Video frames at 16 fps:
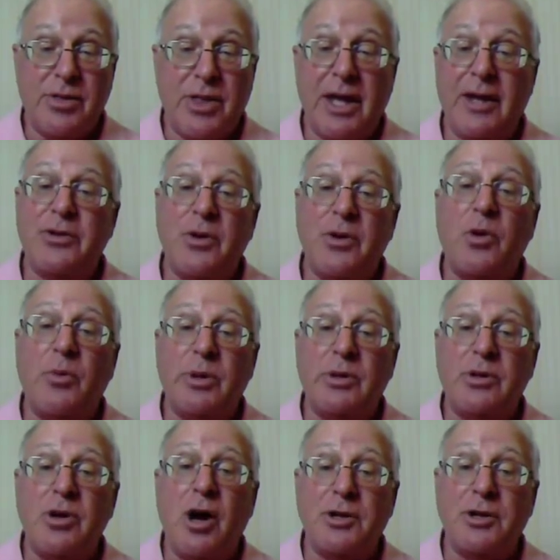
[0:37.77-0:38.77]
things that we've
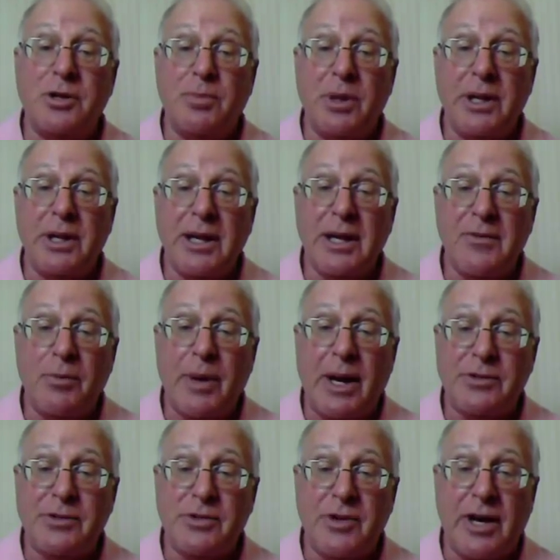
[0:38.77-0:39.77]
been taught to believe
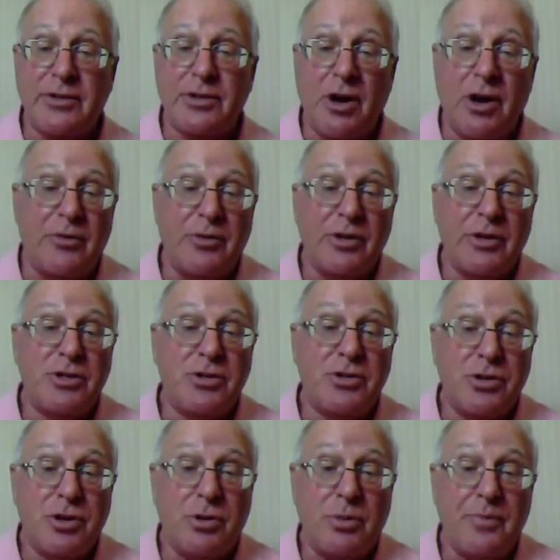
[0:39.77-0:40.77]
about stress aren't really
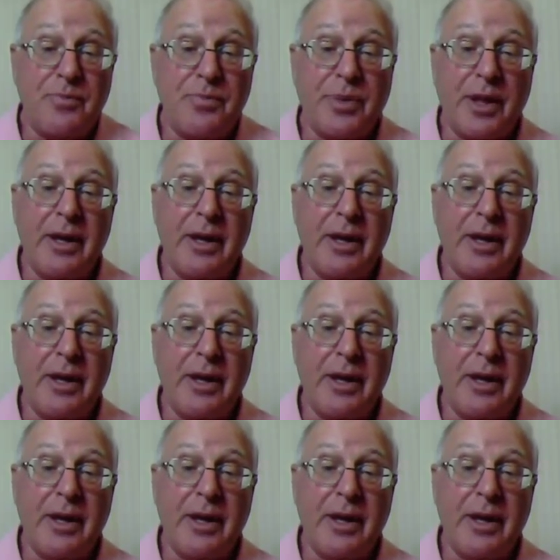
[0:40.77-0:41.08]
true.